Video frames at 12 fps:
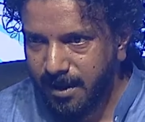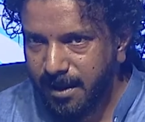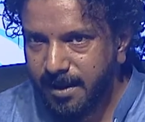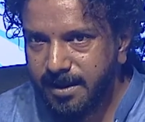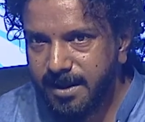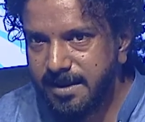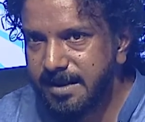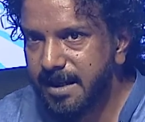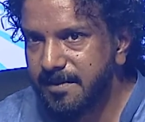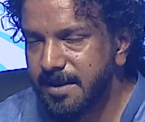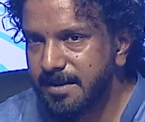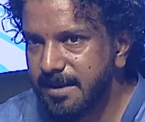This
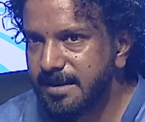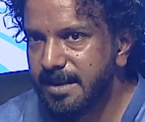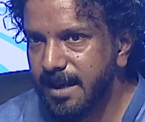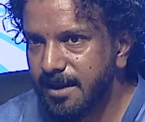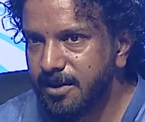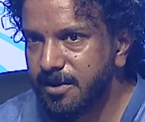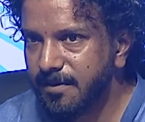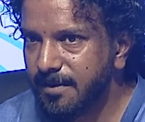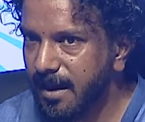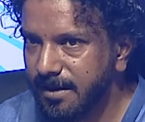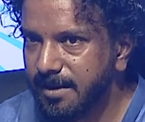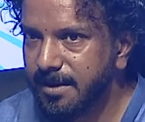gives us a sense of
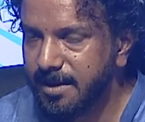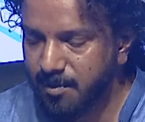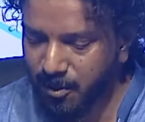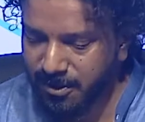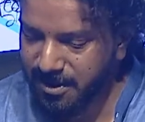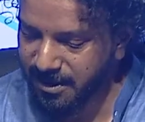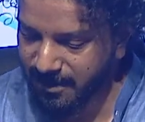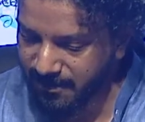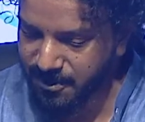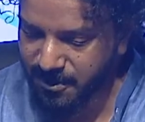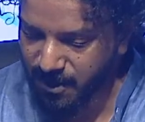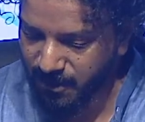Gandhi's political
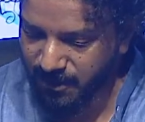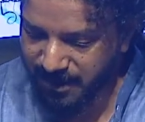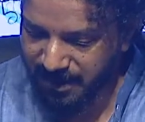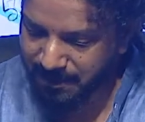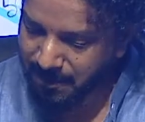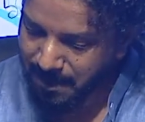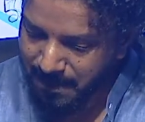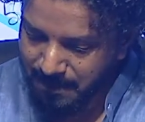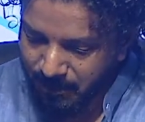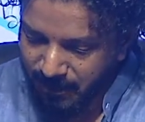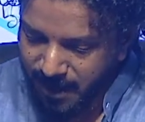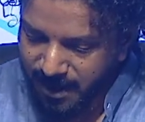vision already.
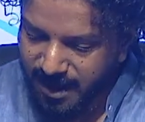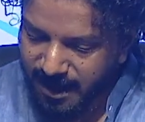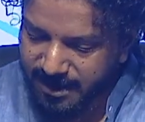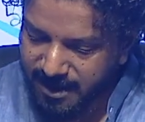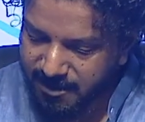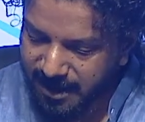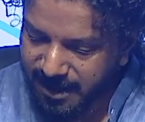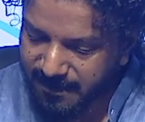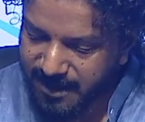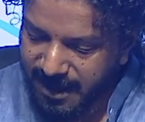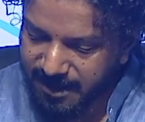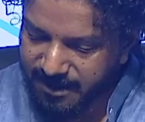Gandhi
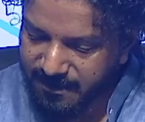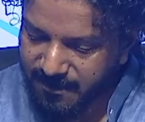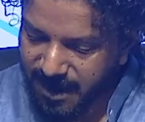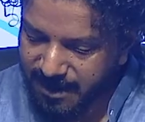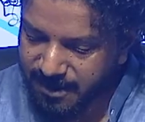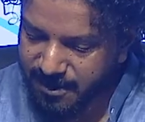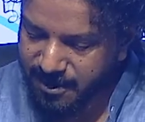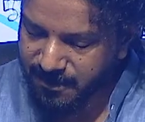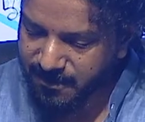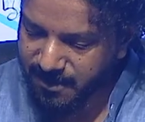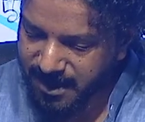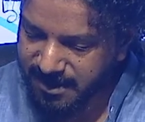believed that the faculty
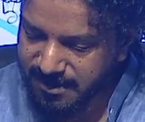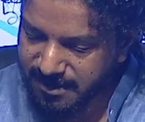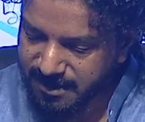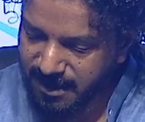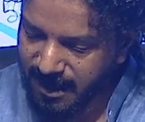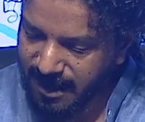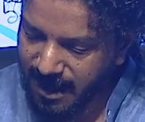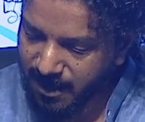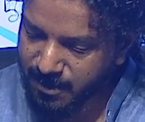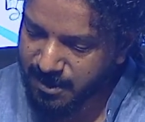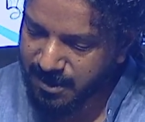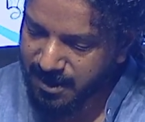of reason
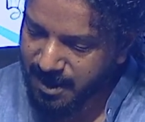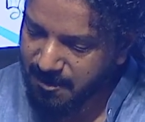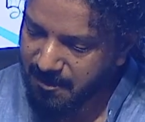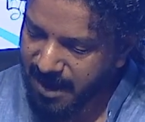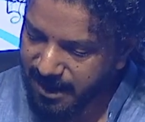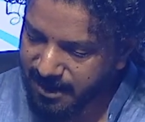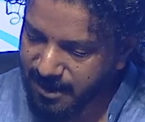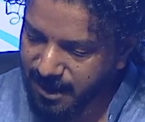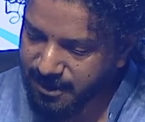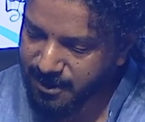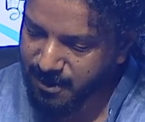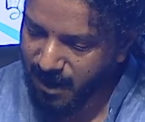allowed
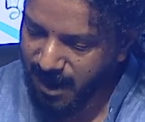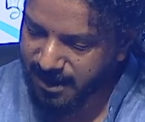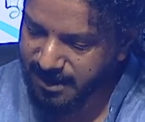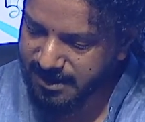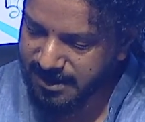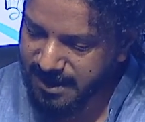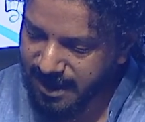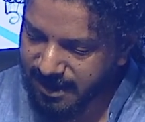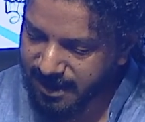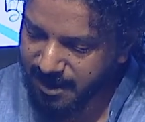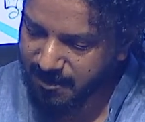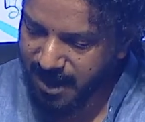mankind to understand
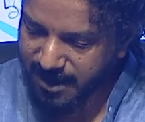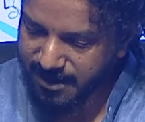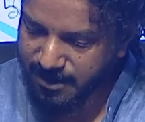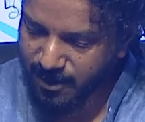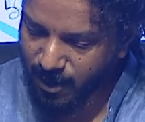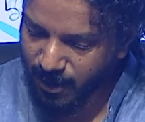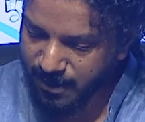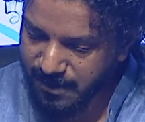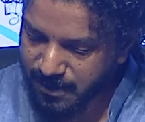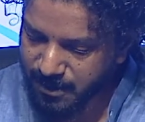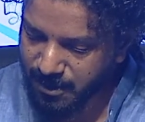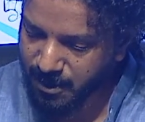that man is
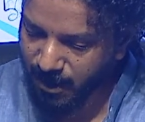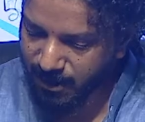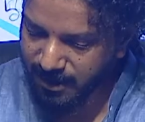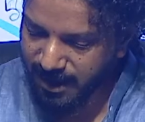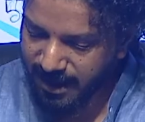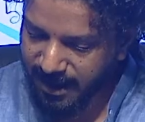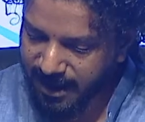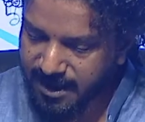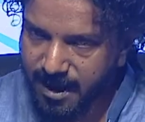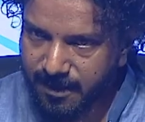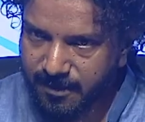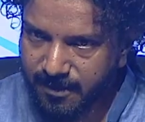closer to God than
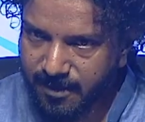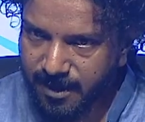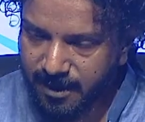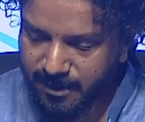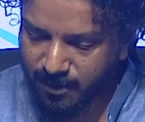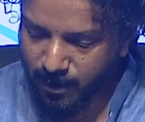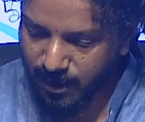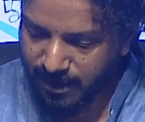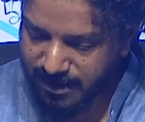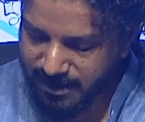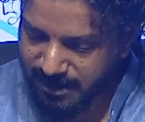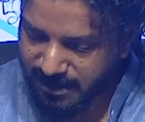any other thing in the world.